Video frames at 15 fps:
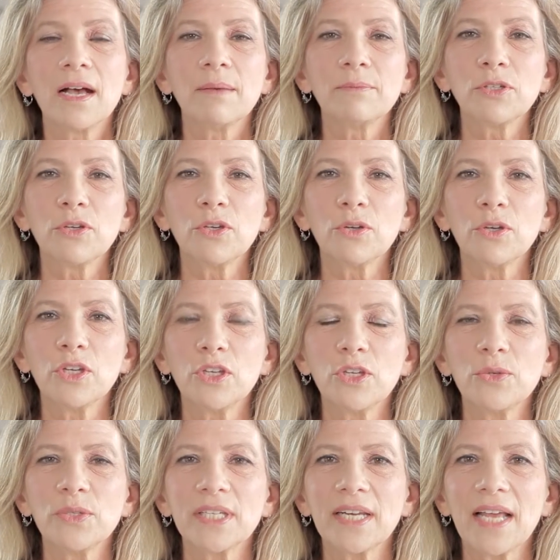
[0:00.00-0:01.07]
So you can
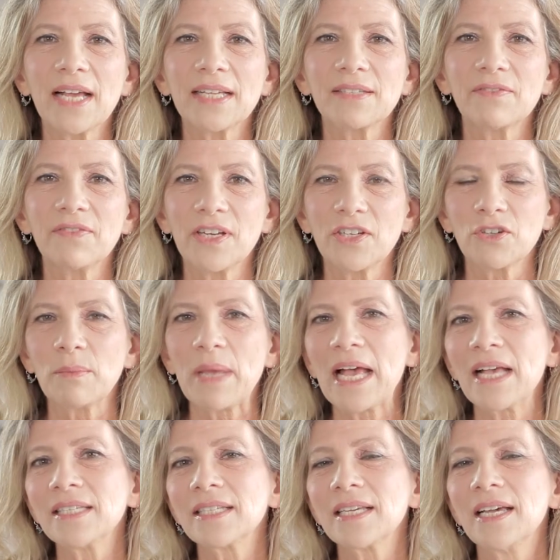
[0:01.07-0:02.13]
use it as a facial
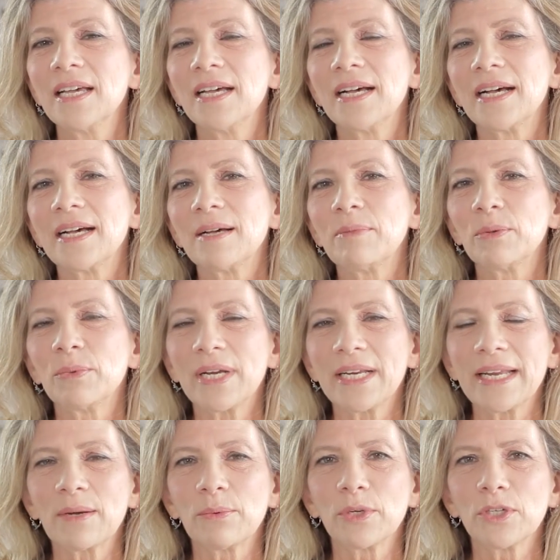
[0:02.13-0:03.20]
mask. But right
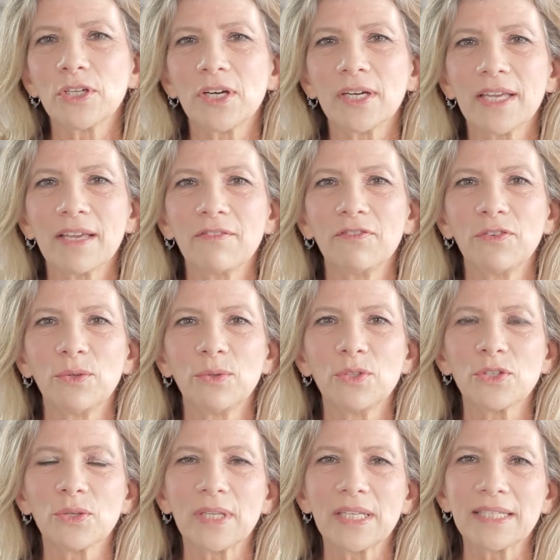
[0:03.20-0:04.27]
now we're talking food,
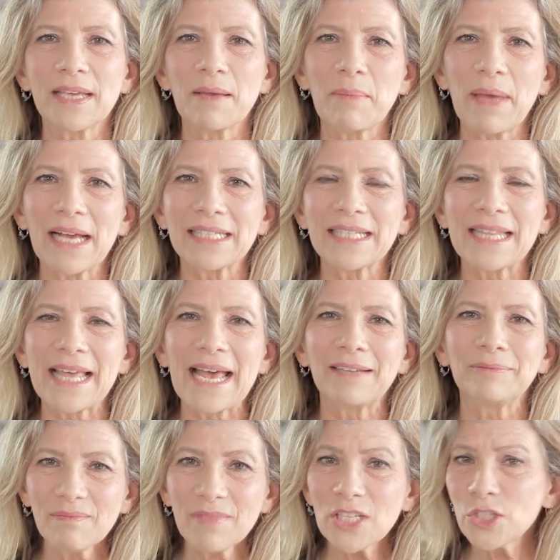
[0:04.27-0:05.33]
so let's get back to that.
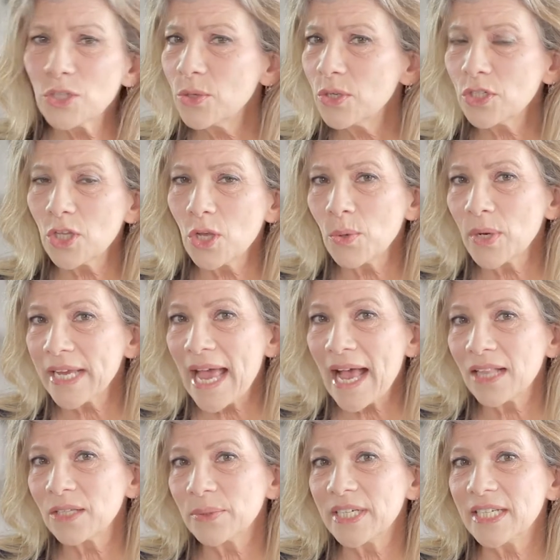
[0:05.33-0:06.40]
So there's lower
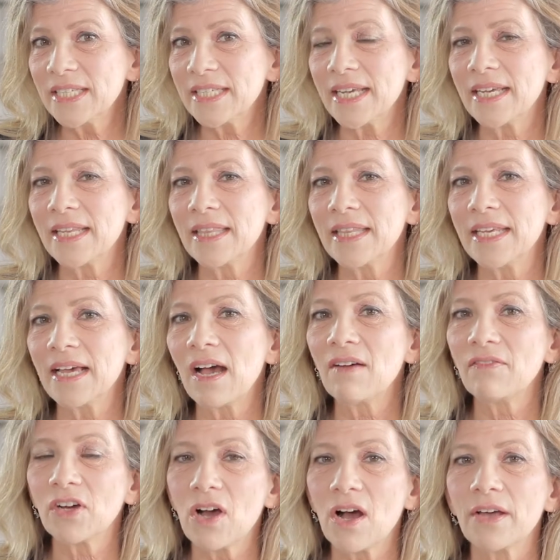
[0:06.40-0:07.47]
calories in the
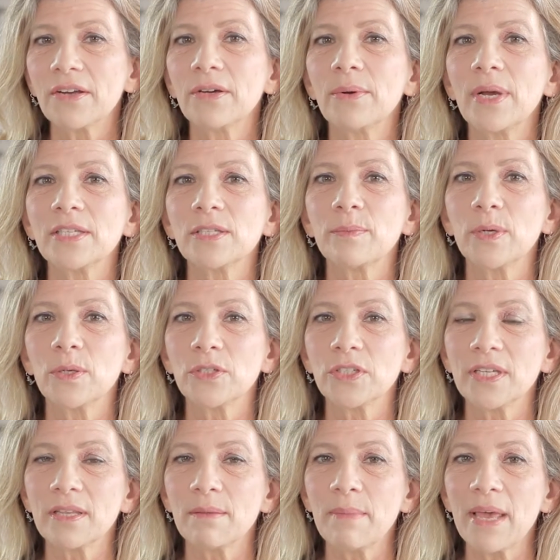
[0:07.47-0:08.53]
avocado as opposed
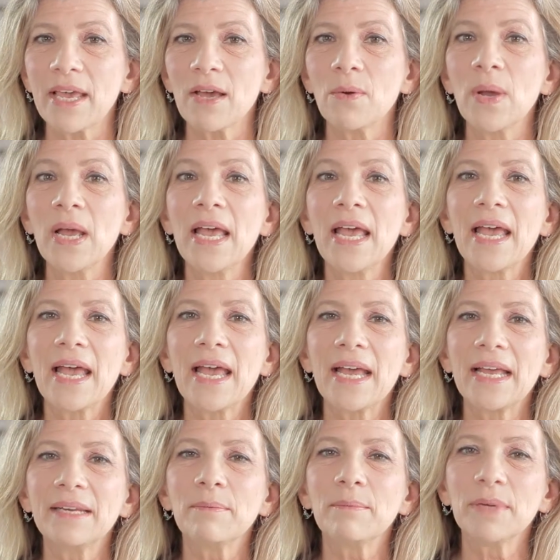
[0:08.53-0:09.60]
to the mayo,
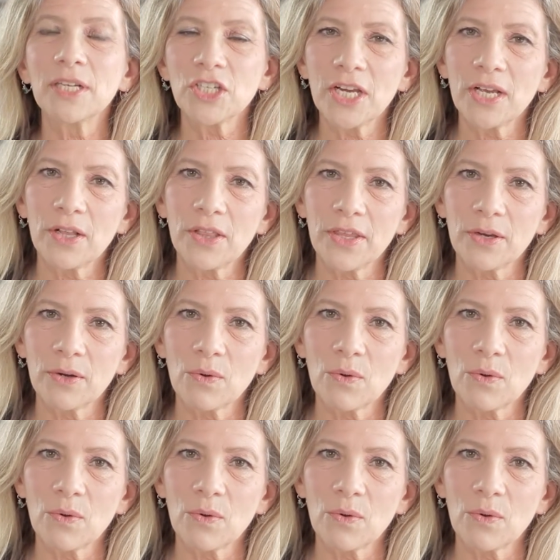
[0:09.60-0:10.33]
and much healthier